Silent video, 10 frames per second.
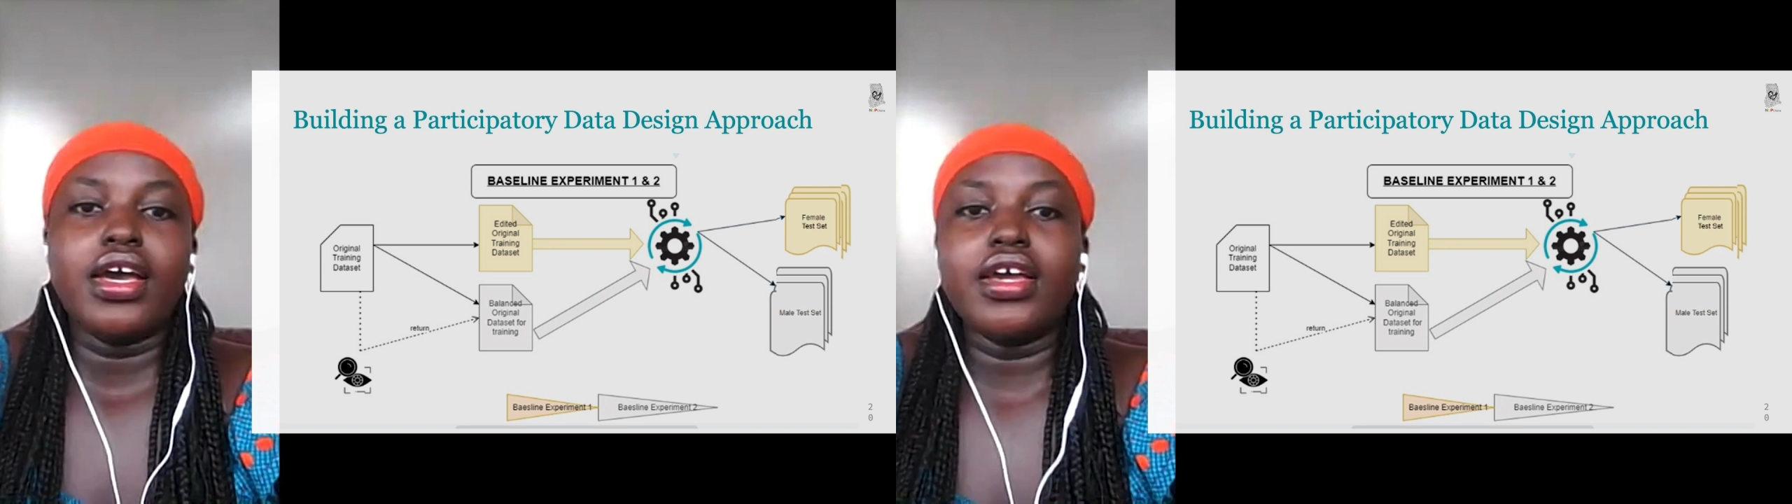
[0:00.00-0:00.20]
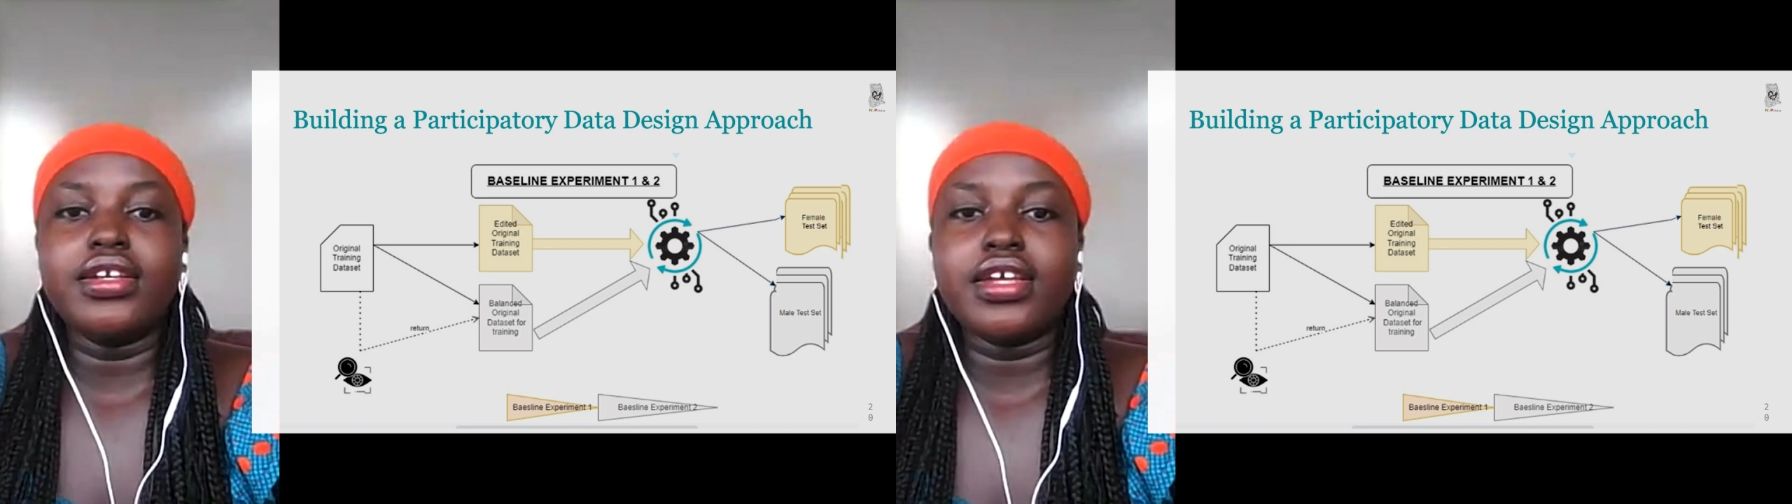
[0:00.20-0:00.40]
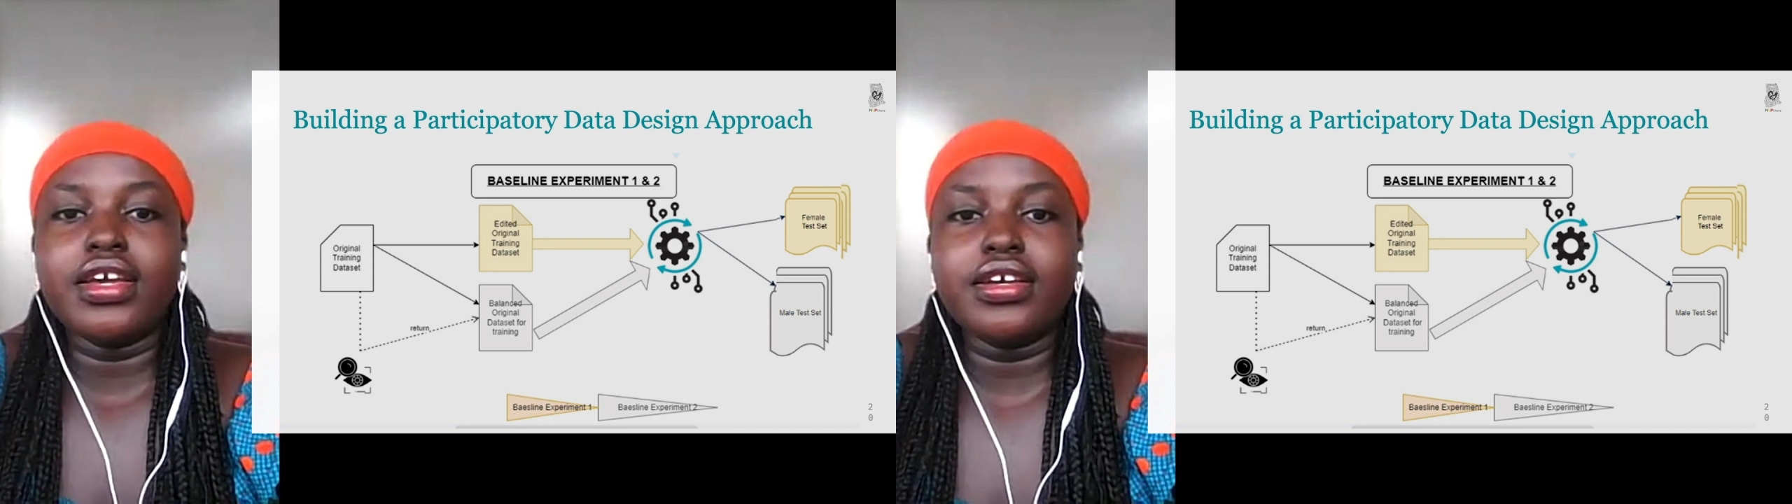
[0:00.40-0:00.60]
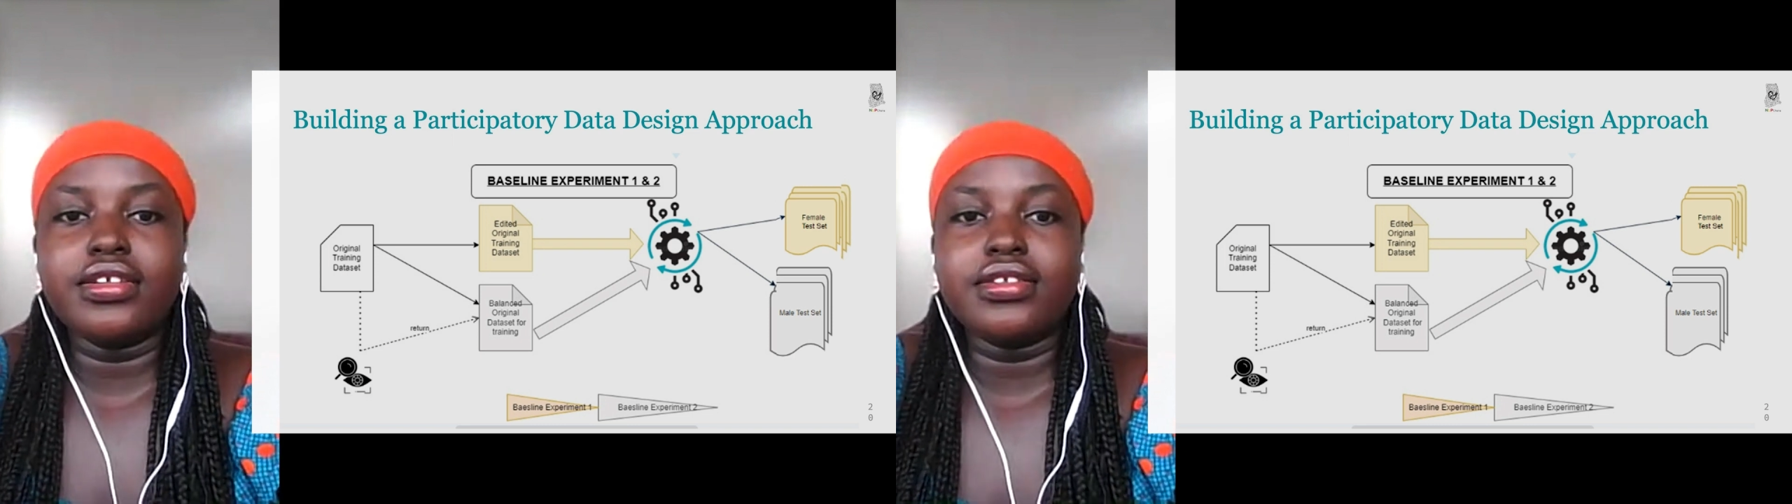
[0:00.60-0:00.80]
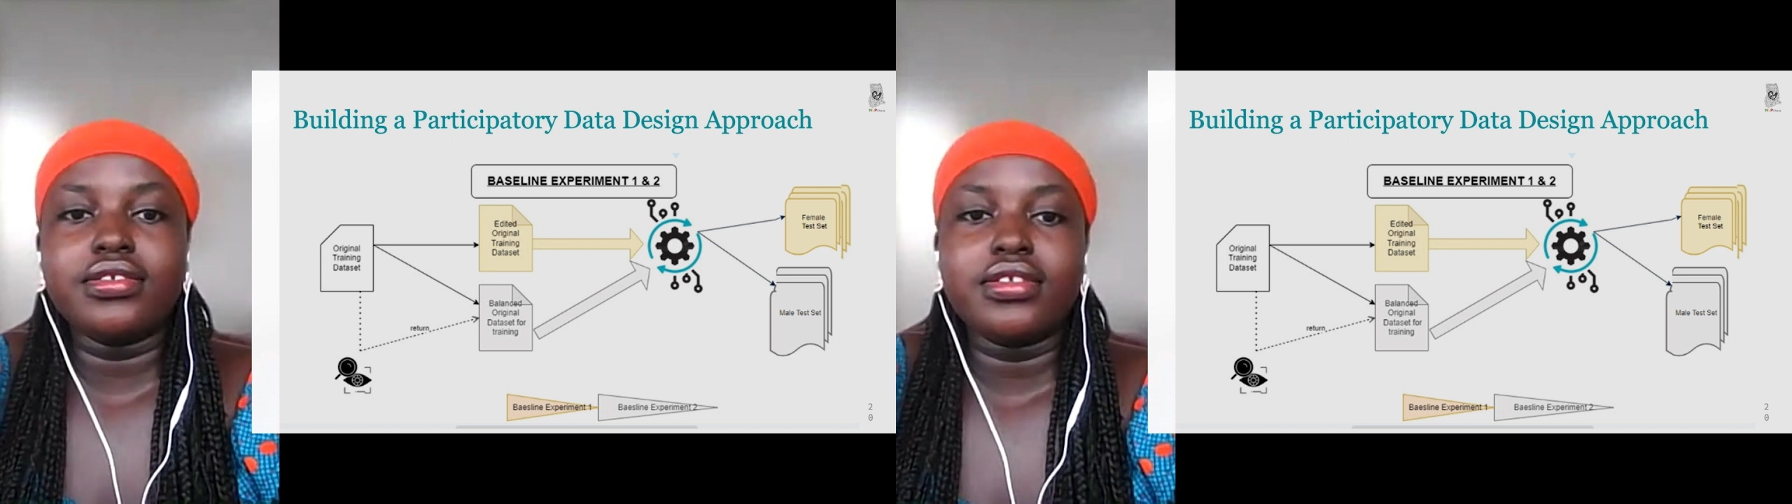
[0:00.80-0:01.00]
And
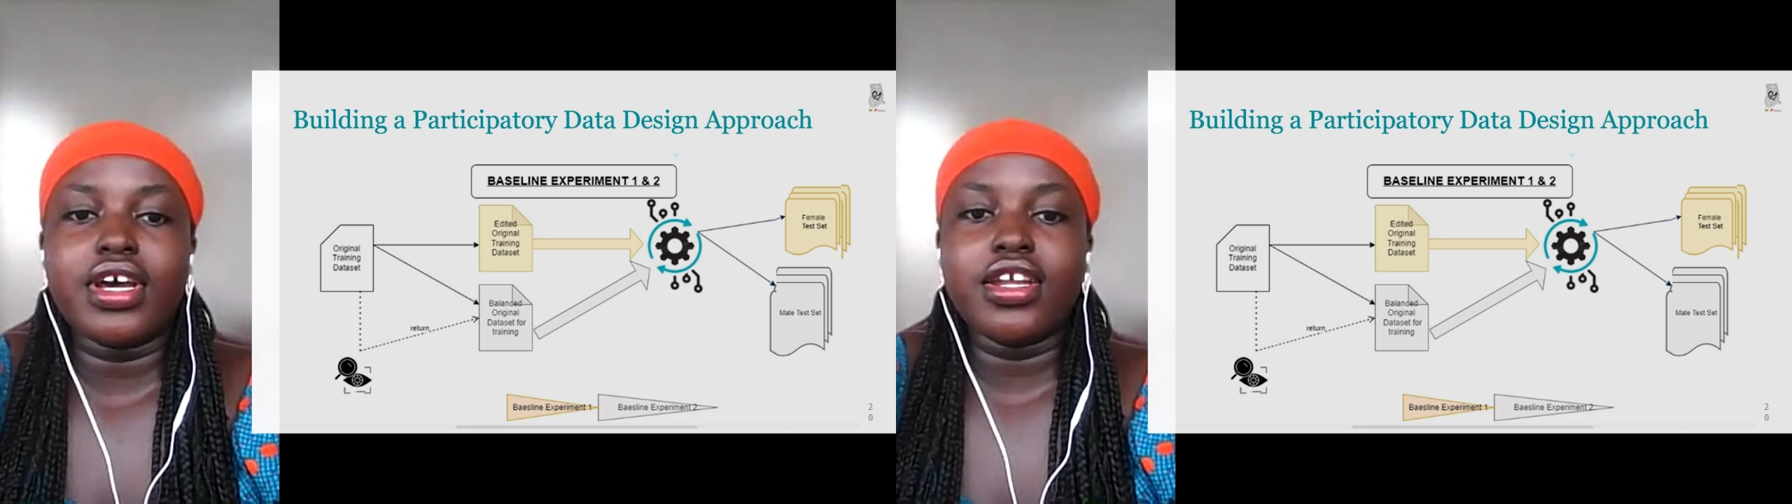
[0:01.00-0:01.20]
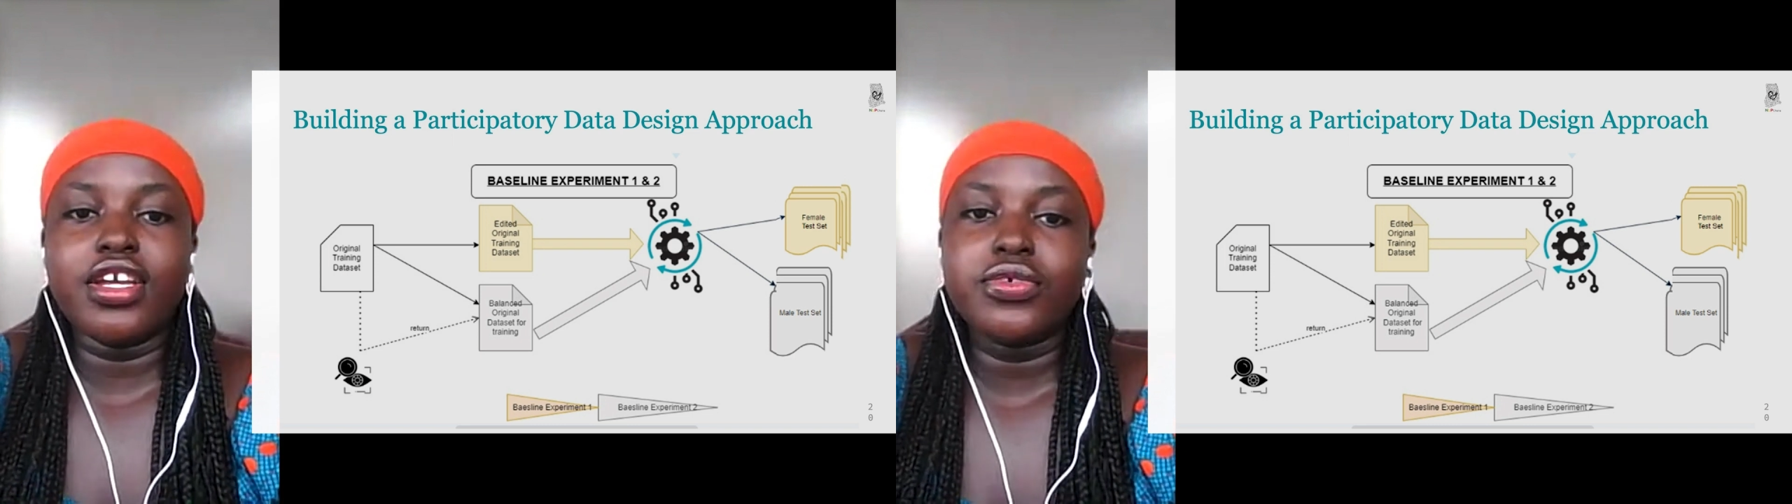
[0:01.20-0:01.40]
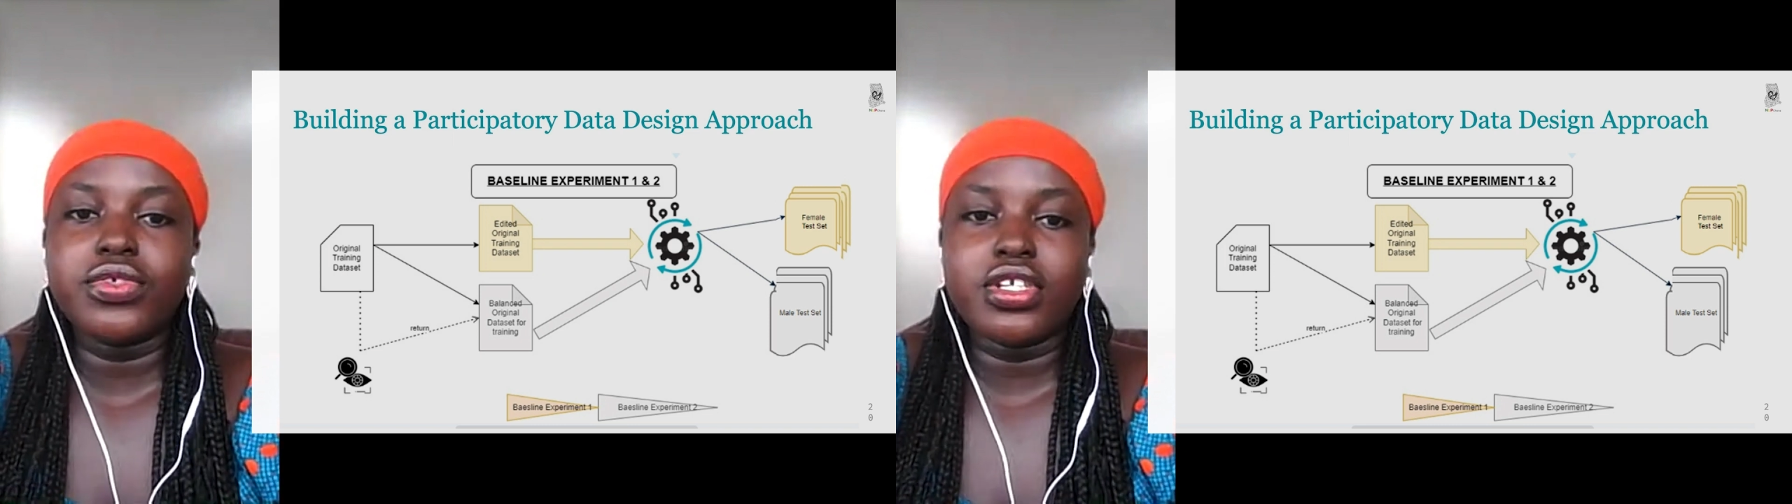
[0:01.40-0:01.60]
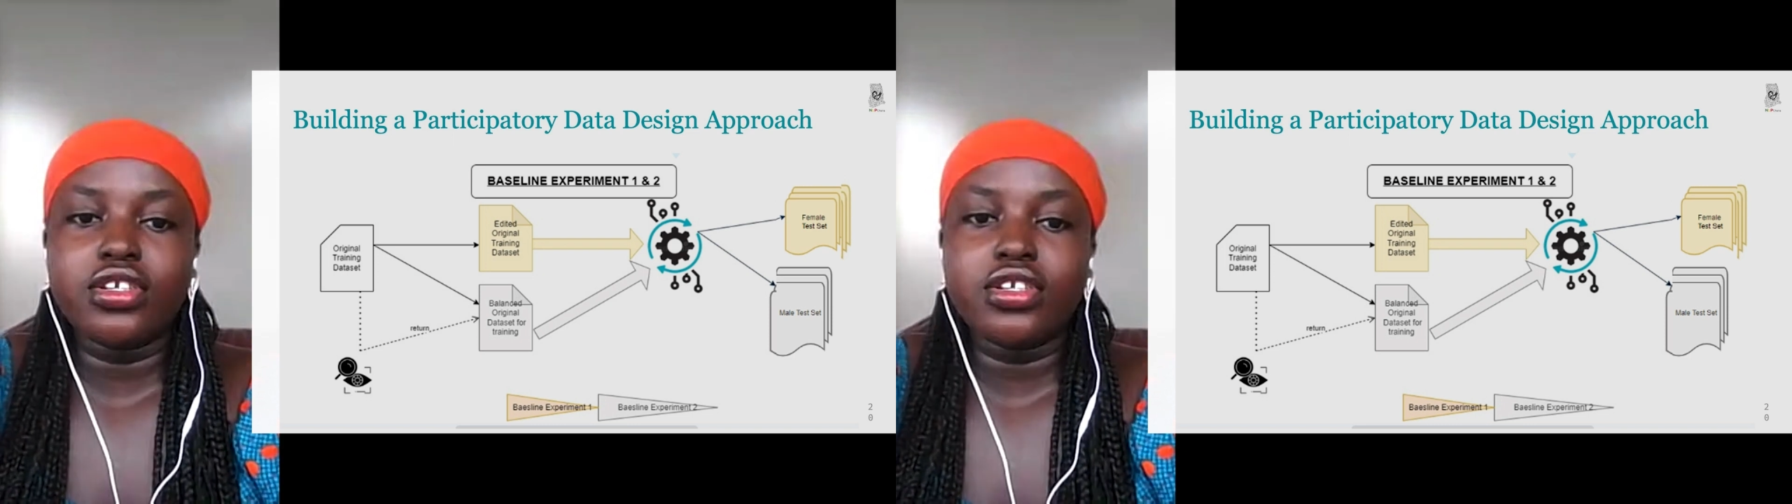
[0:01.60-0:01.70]
then at the end of the day,